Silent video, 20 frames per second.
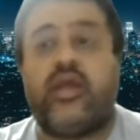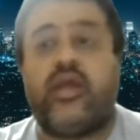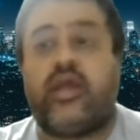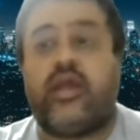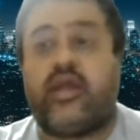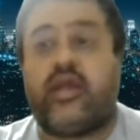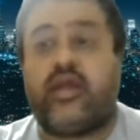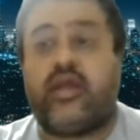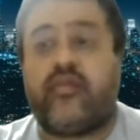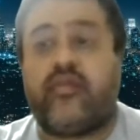
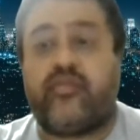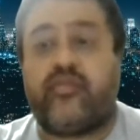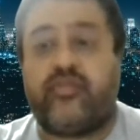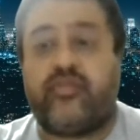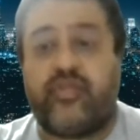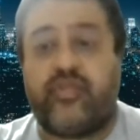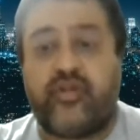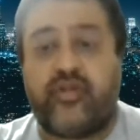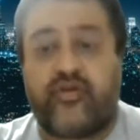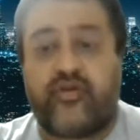uh,
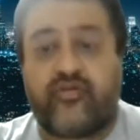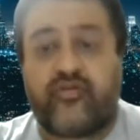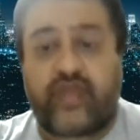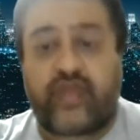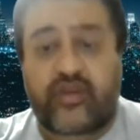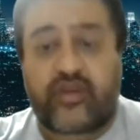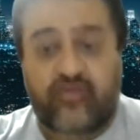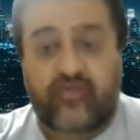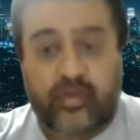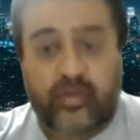
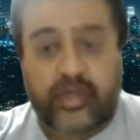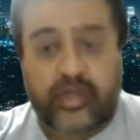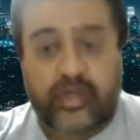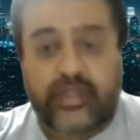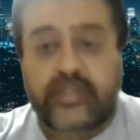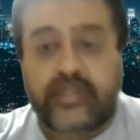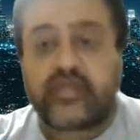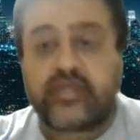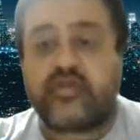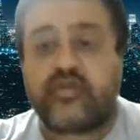value for
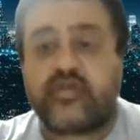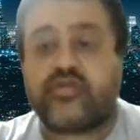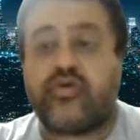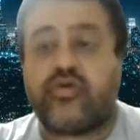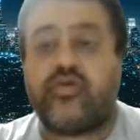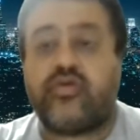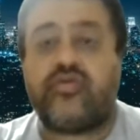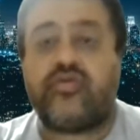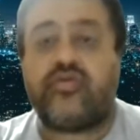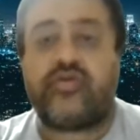money.
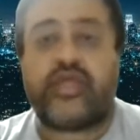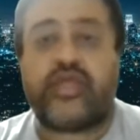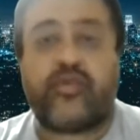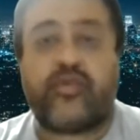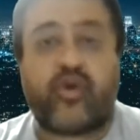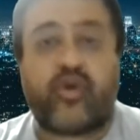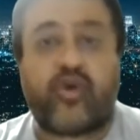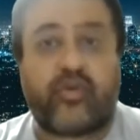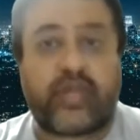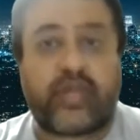So you
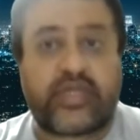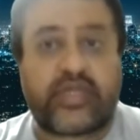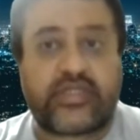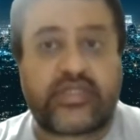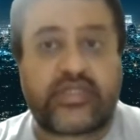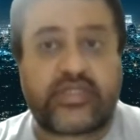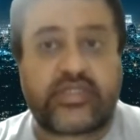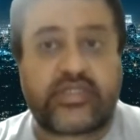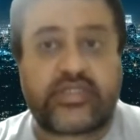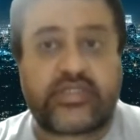keep your
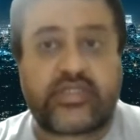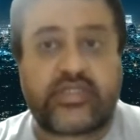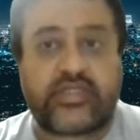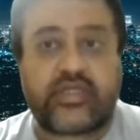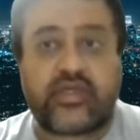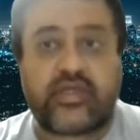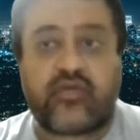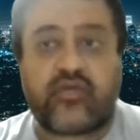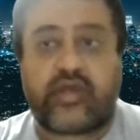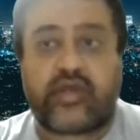prices
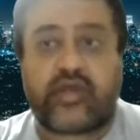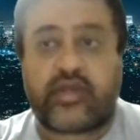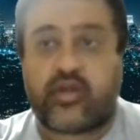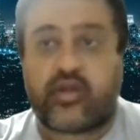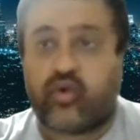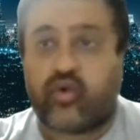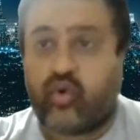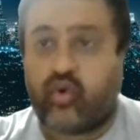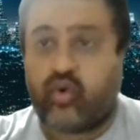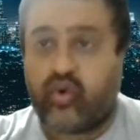quite
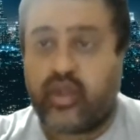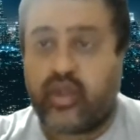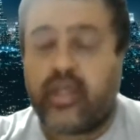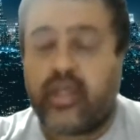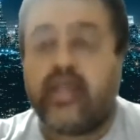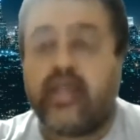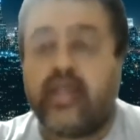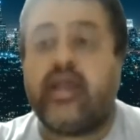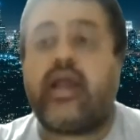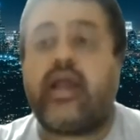low,
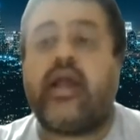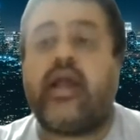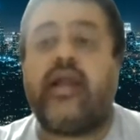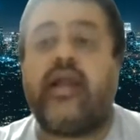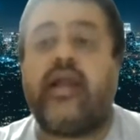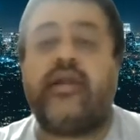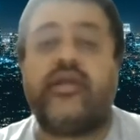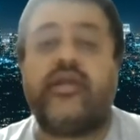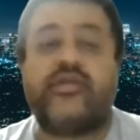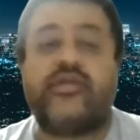
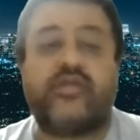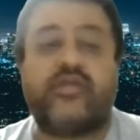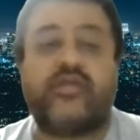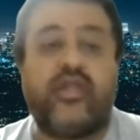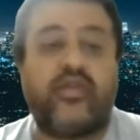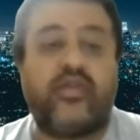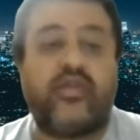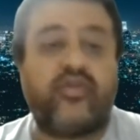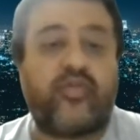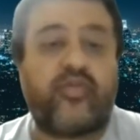and
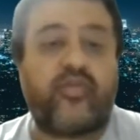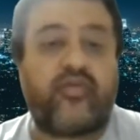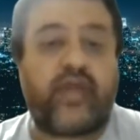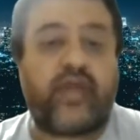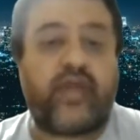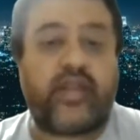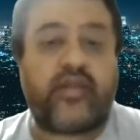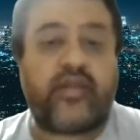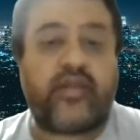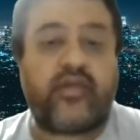still you
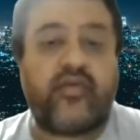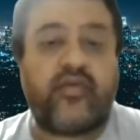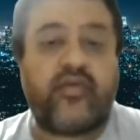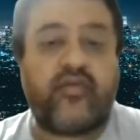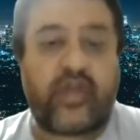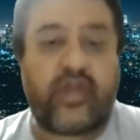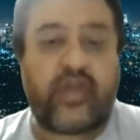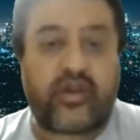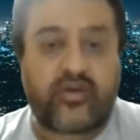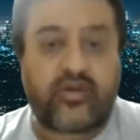provide
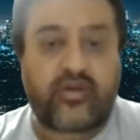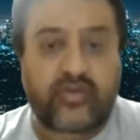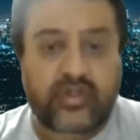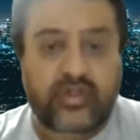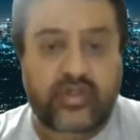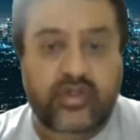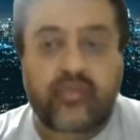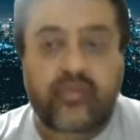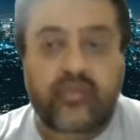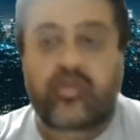valued
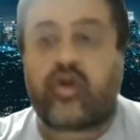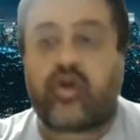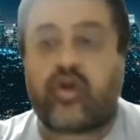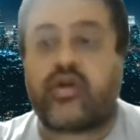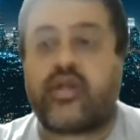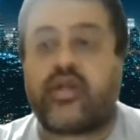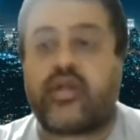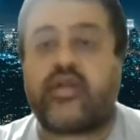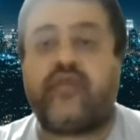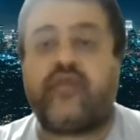
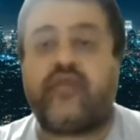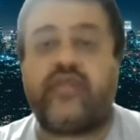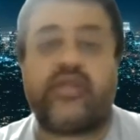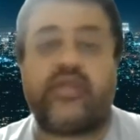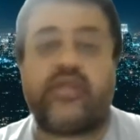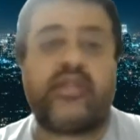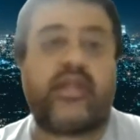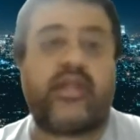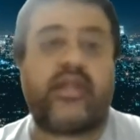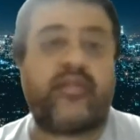product
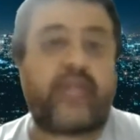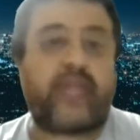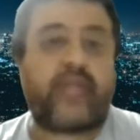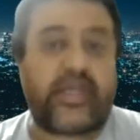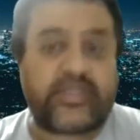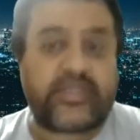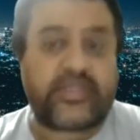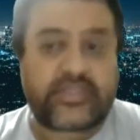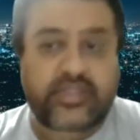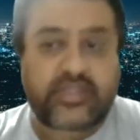within that
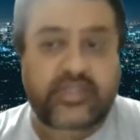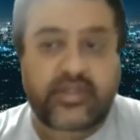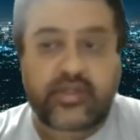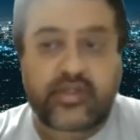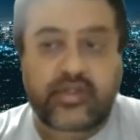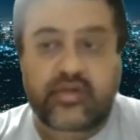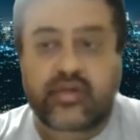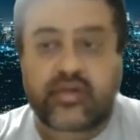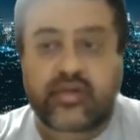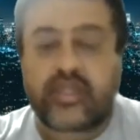price.
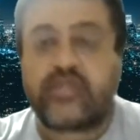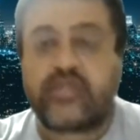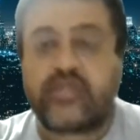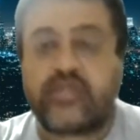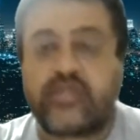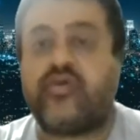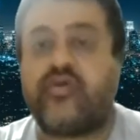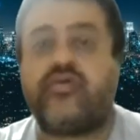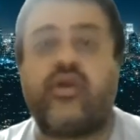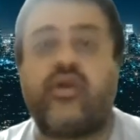Okay,
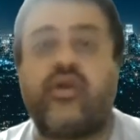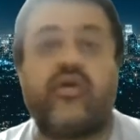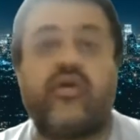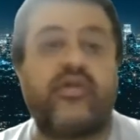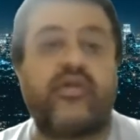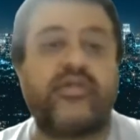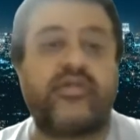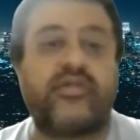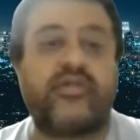so you're not